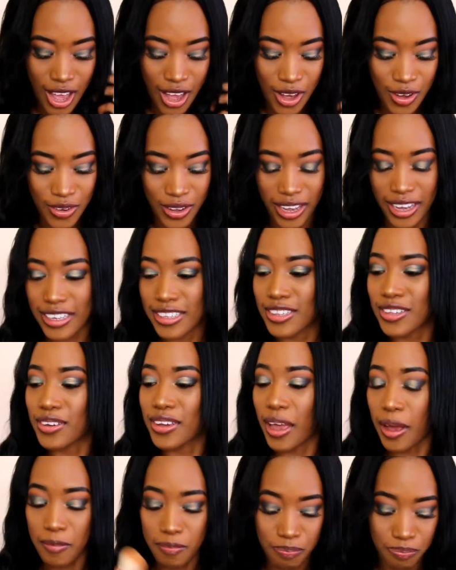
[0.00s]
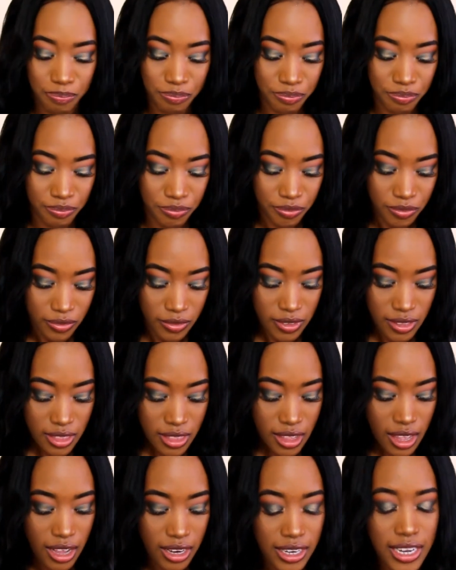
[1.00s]
Okay, so yeah,
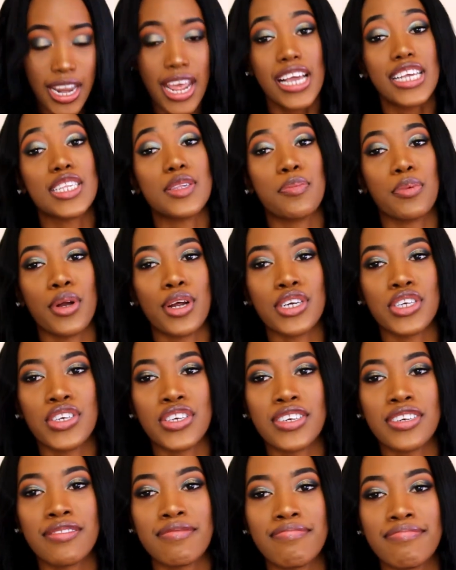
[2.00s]
next brush.